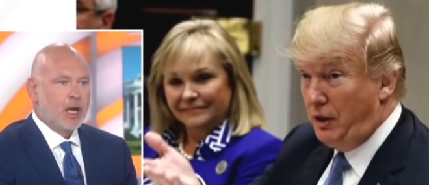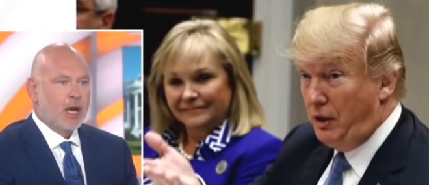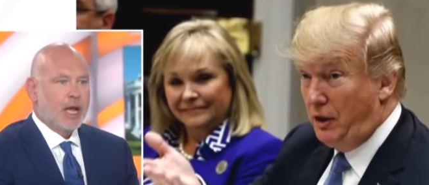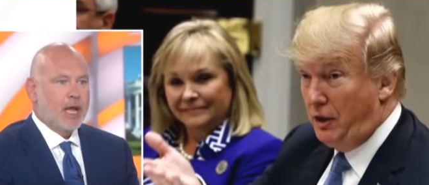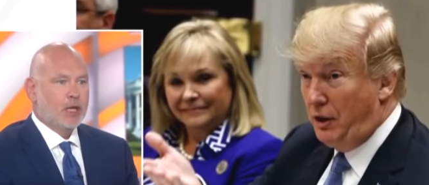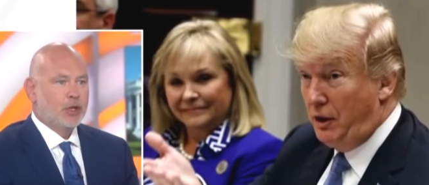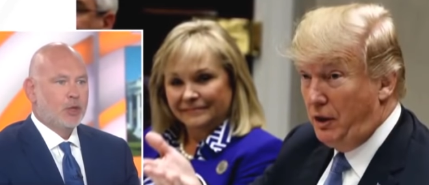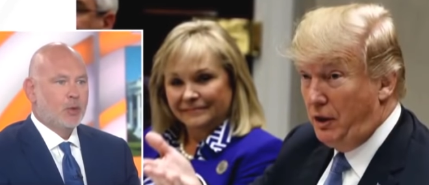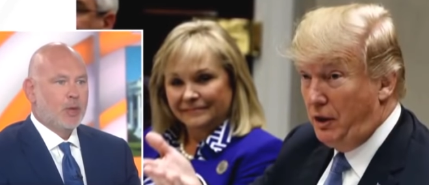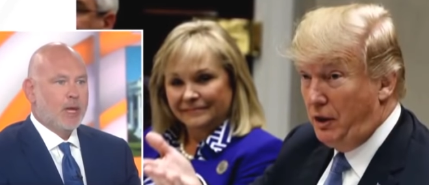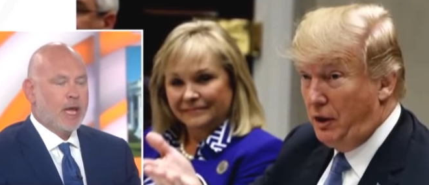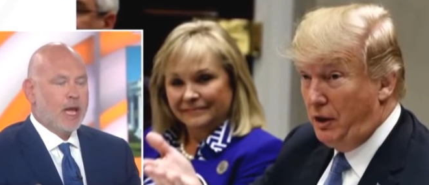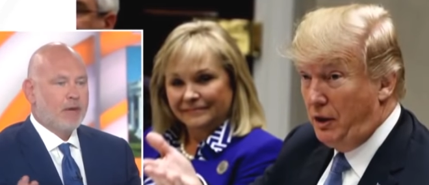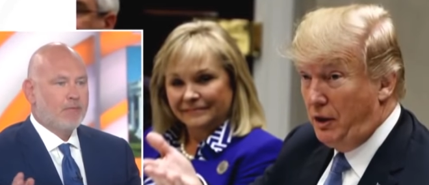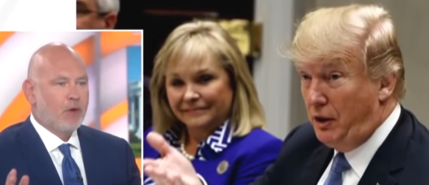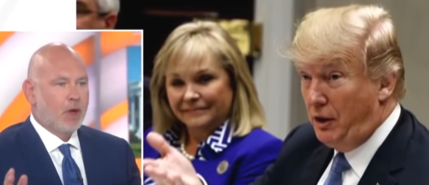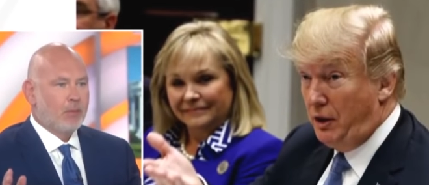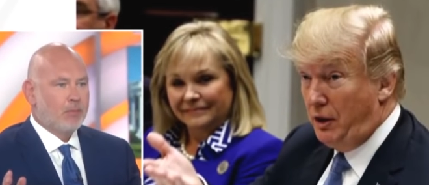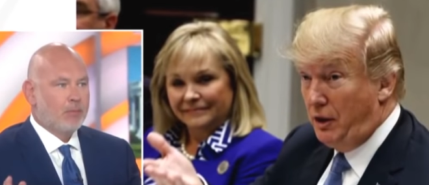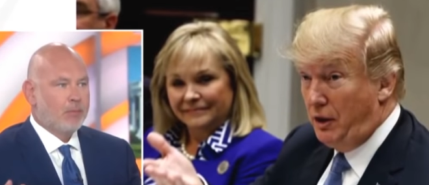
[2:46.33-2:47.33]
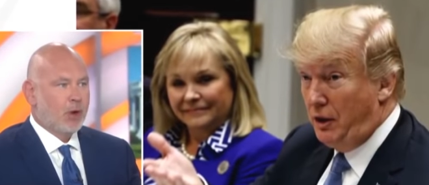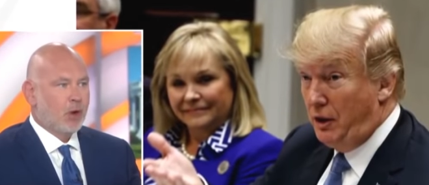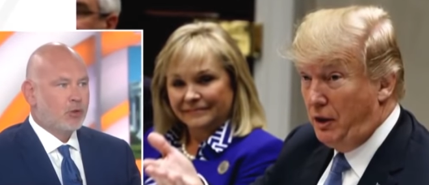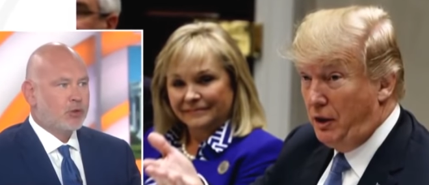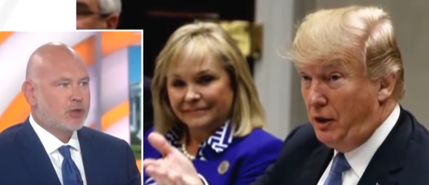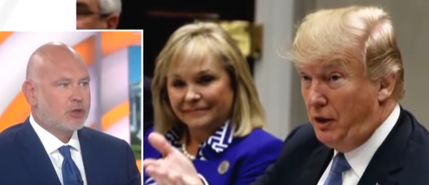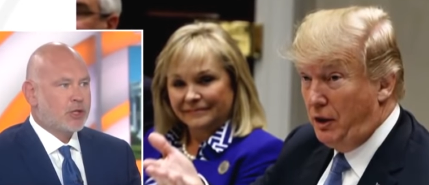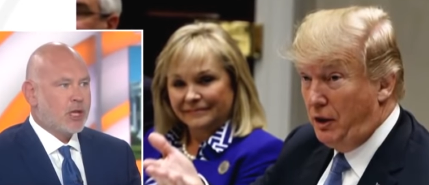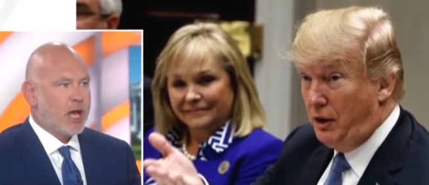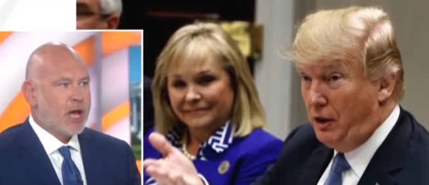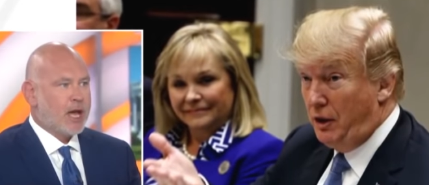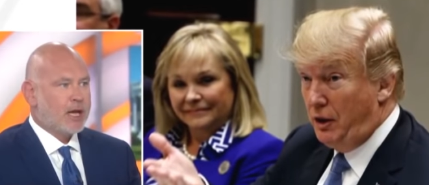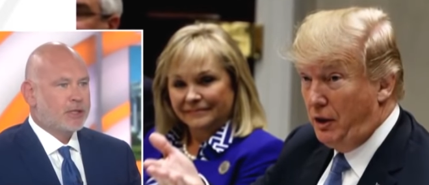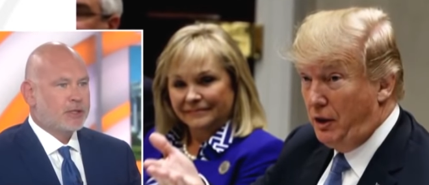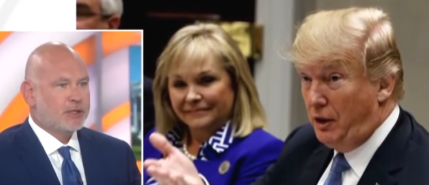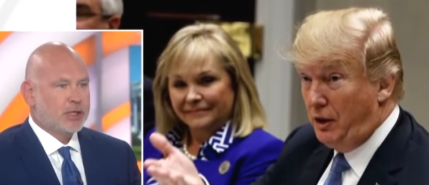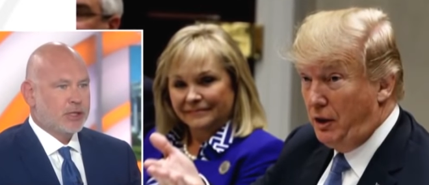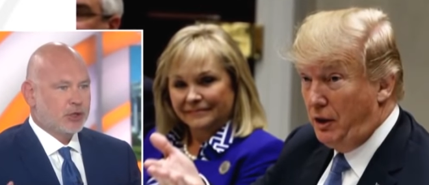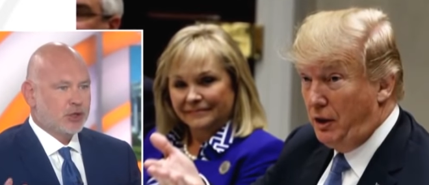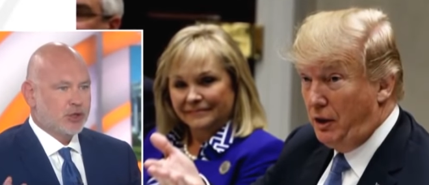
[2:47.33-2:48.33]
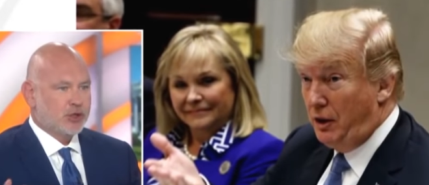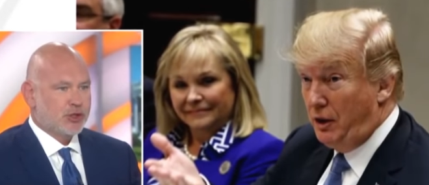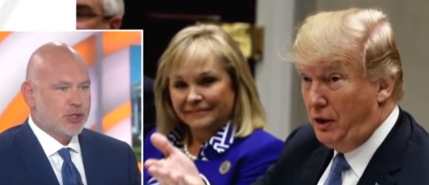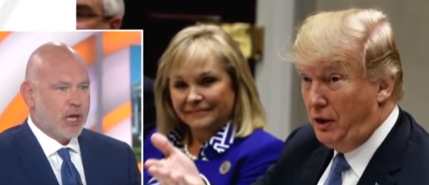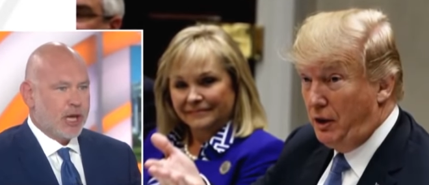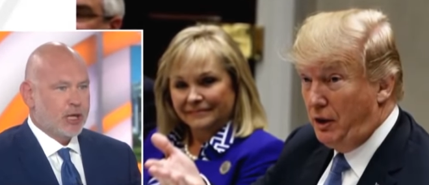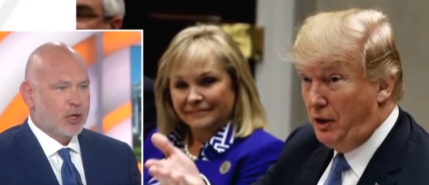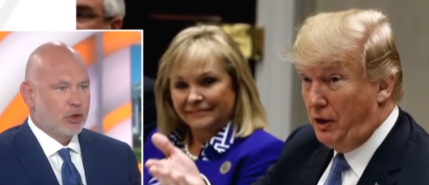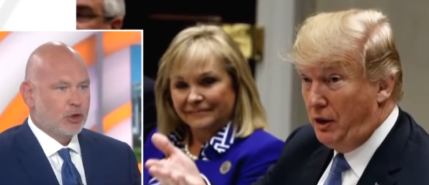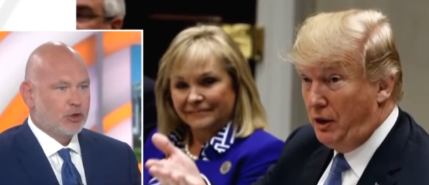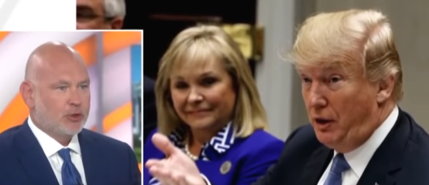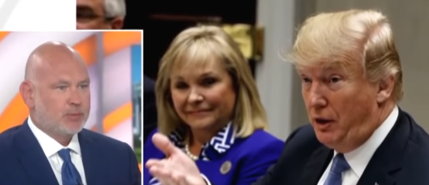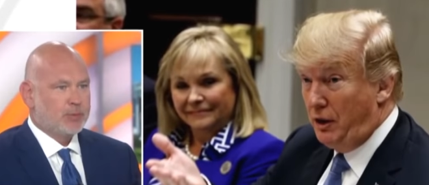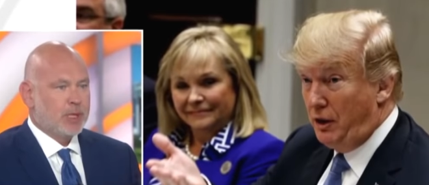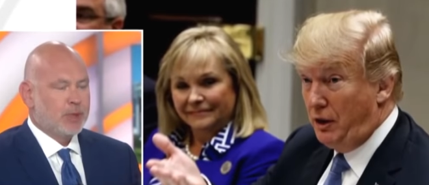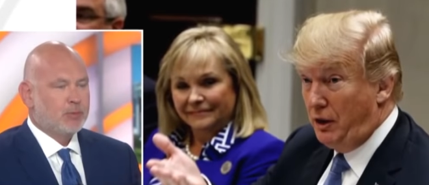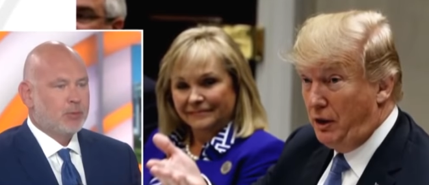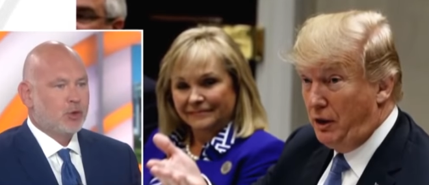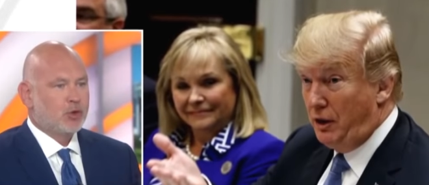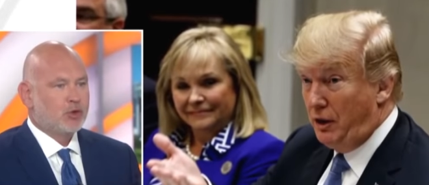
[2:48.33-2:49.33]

Speaker 1: And you have on both sides inciters, people